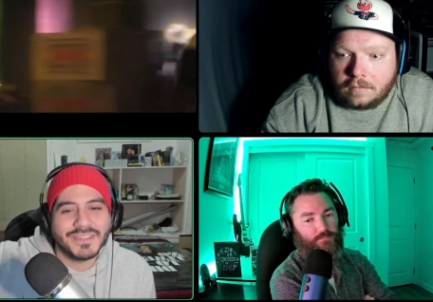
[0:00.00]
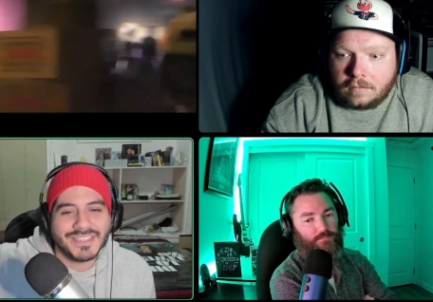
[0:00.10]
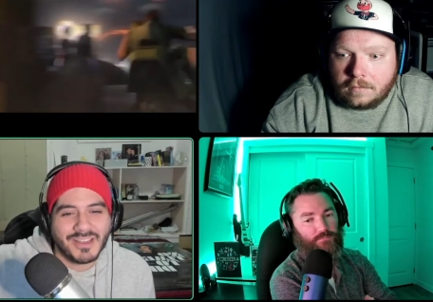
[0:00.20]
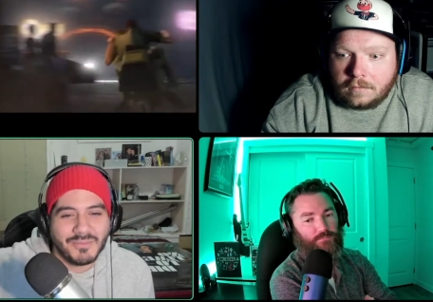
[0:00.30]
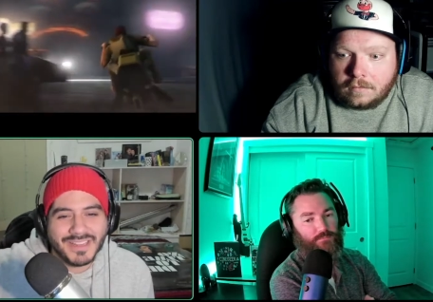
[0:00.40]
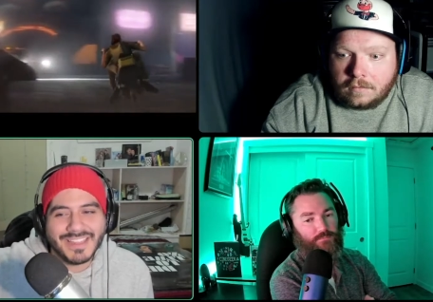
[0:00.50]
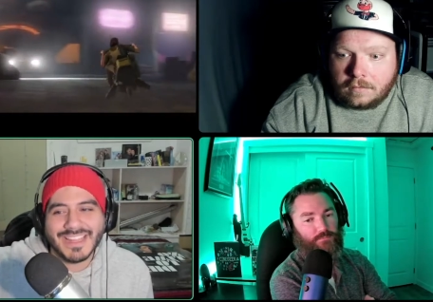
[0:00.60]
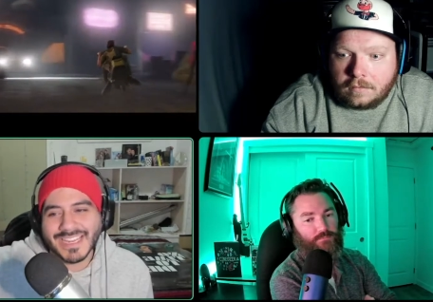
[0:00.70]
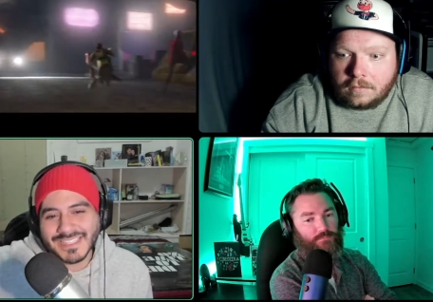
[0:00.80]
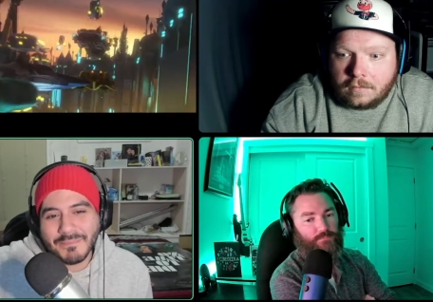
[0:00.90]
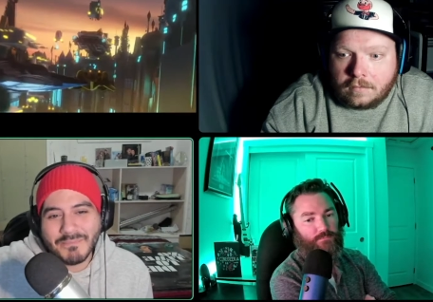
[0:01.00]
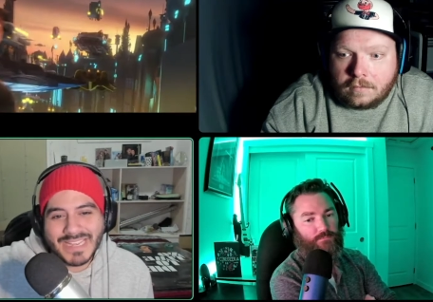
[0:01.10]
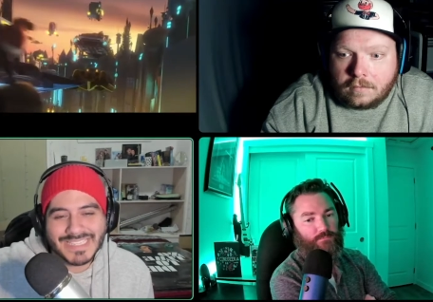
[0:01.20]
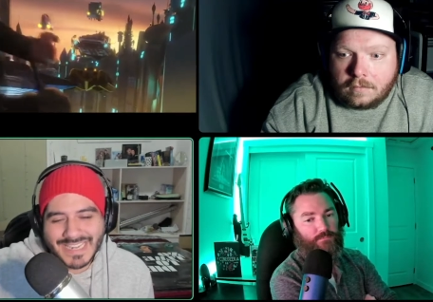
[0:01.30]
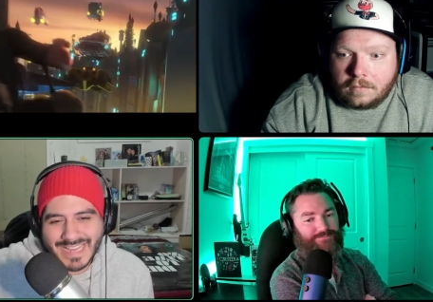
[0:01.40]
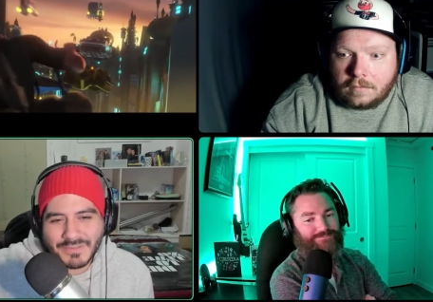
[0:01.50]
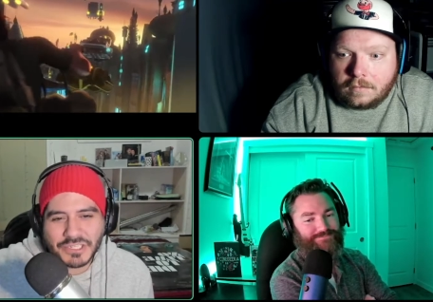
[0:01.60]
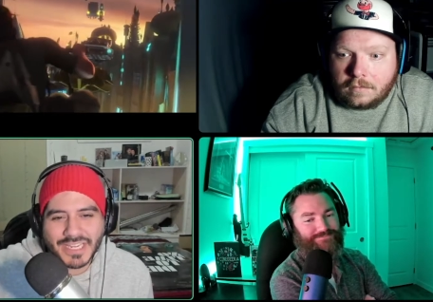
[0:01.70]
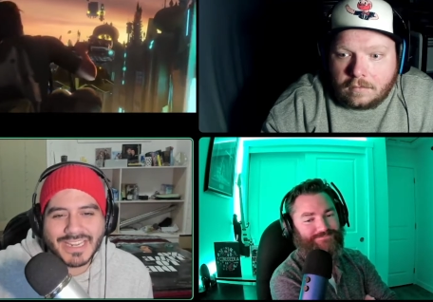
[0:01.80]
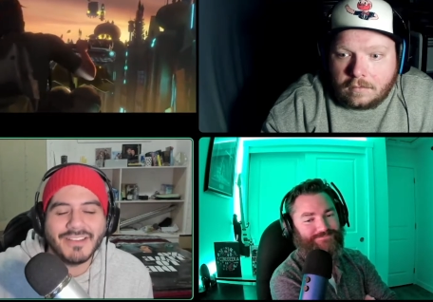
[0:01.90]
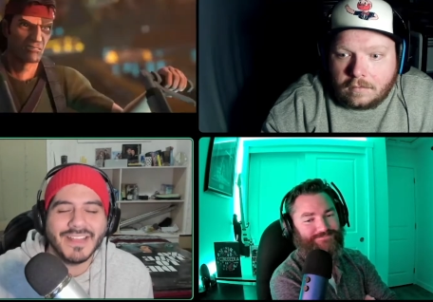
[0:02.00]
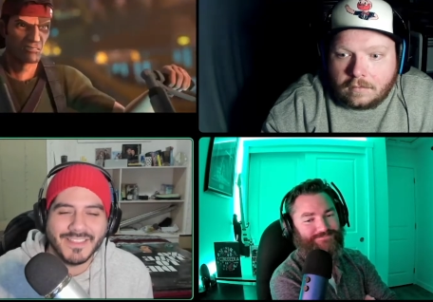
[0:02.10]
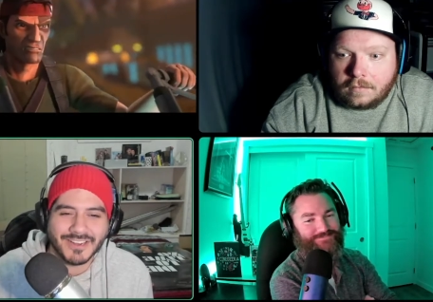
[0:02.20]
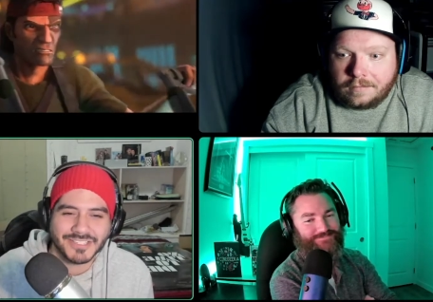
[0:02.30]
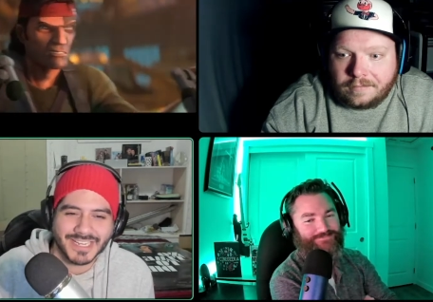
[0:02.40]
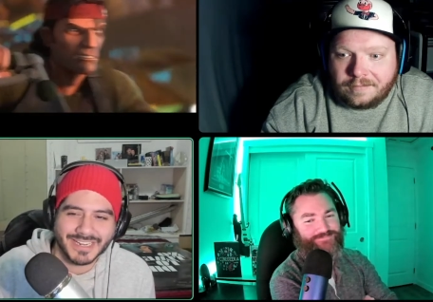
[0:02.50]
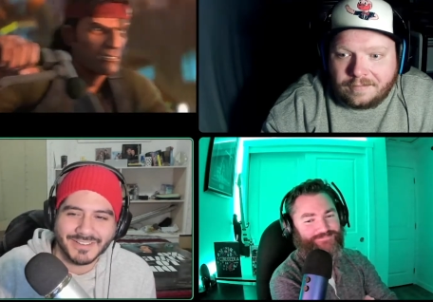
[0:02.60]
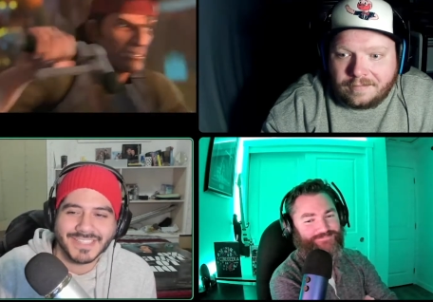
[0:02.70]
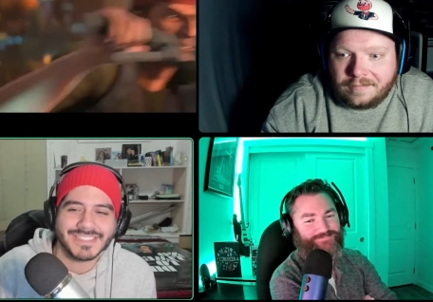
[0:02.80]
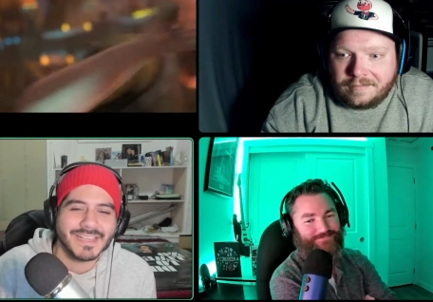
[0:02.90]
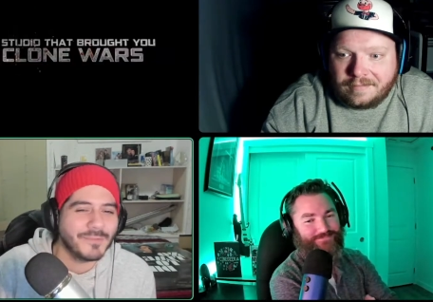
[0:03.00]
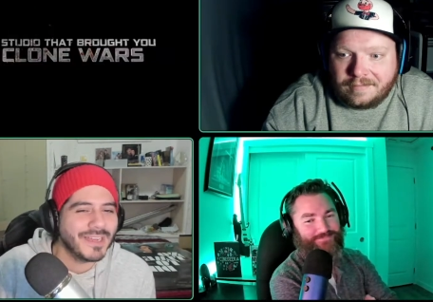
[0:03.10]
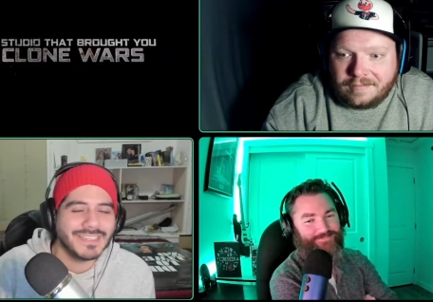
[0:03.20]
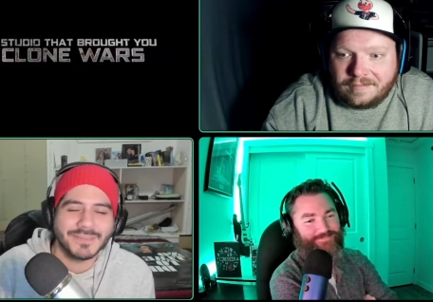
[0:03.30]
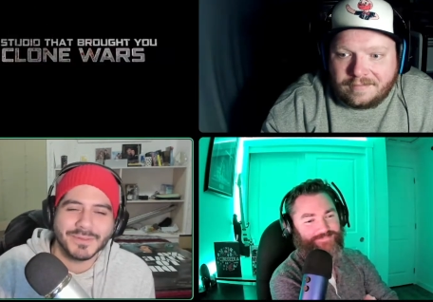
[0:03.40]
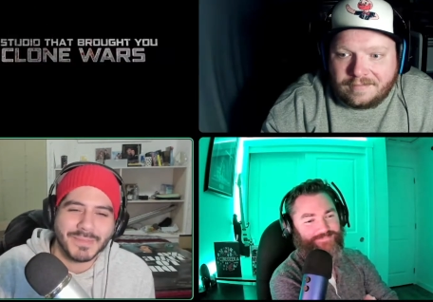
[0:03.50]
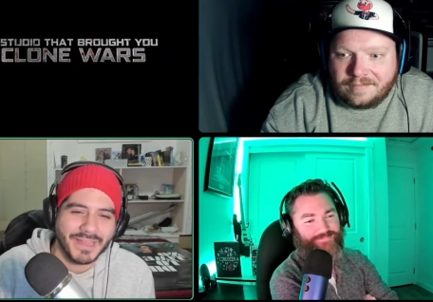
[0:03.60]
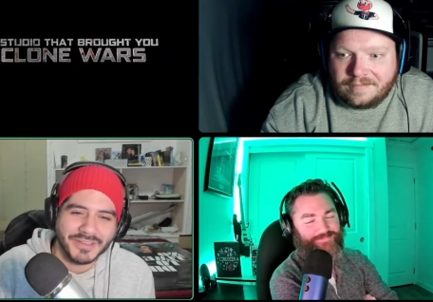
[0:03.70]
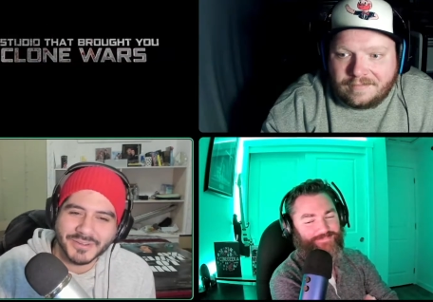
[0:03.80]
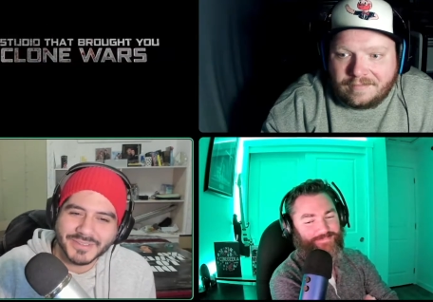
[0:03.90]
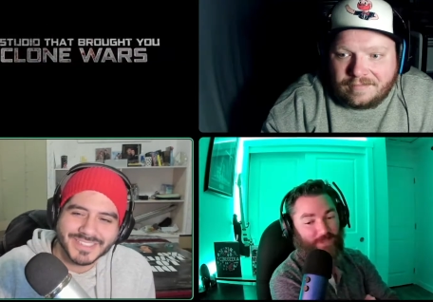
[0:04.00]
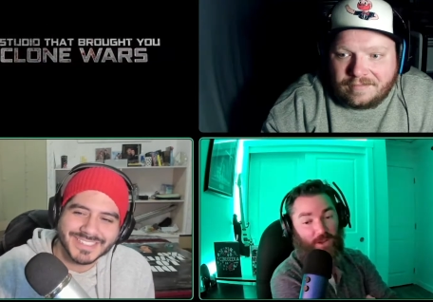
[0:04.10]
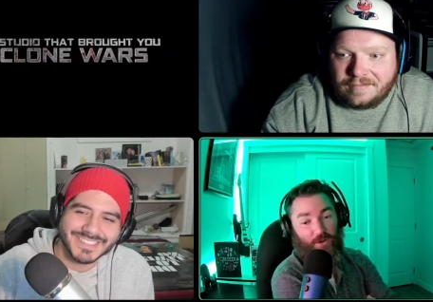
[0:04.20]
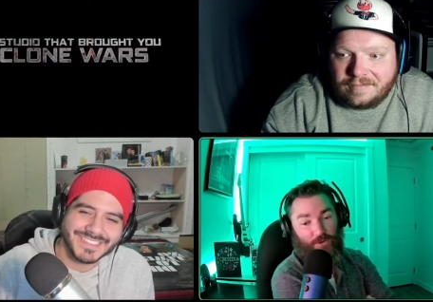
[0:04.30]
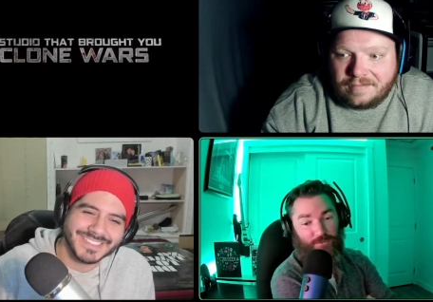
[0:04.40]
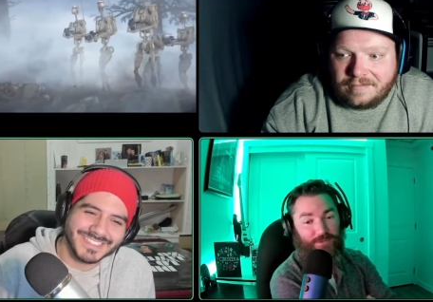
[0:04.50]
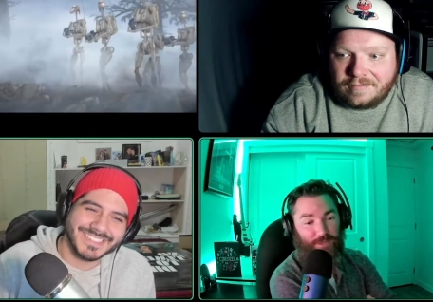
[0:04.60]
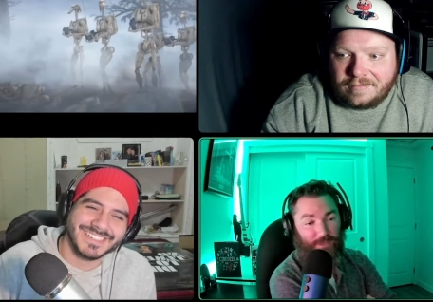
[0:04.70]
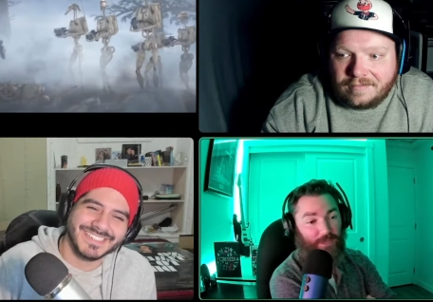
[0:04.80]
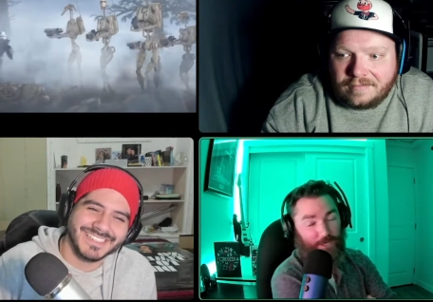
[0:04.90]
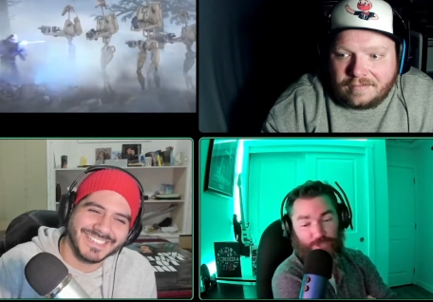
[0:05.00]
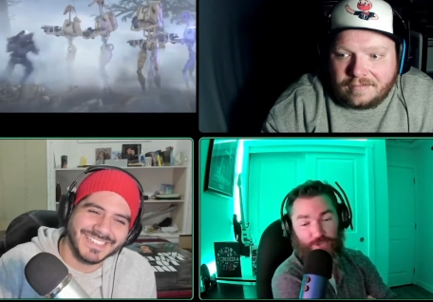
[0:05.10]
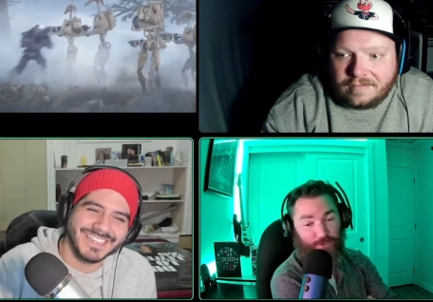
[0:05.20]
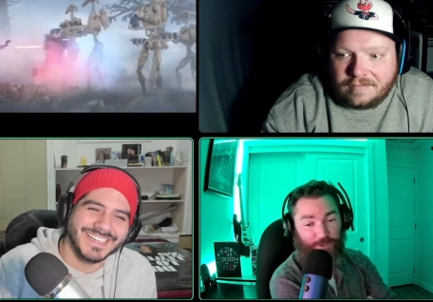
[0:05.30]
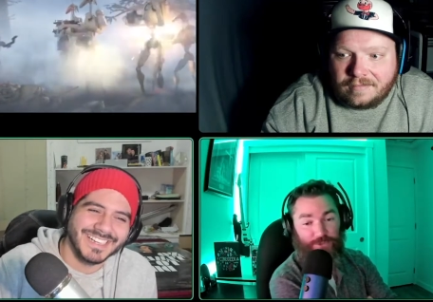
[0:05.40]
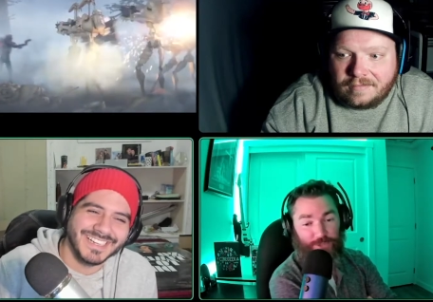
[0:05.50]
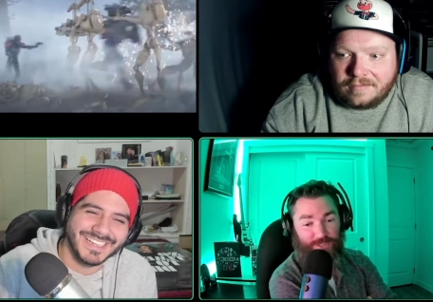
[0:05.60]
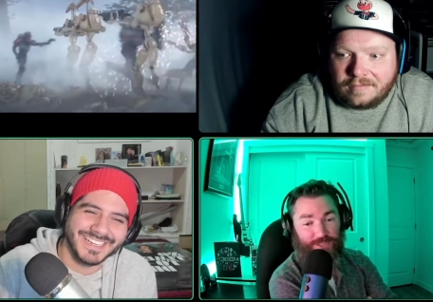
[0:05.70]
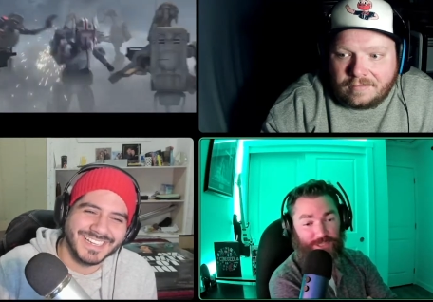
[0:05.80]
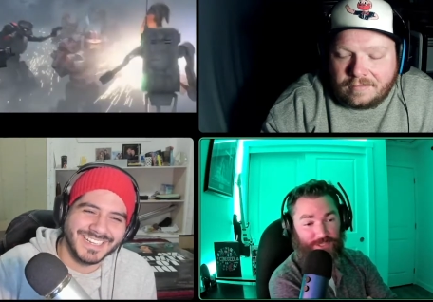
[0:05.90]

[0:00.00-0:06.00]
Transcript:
Speaker 1: to tell me that it's amazing and I have to check it out, and then I'll check it out. The same way I did with Mando. Oh,
Speaker 2: yeah, sure. It only took us six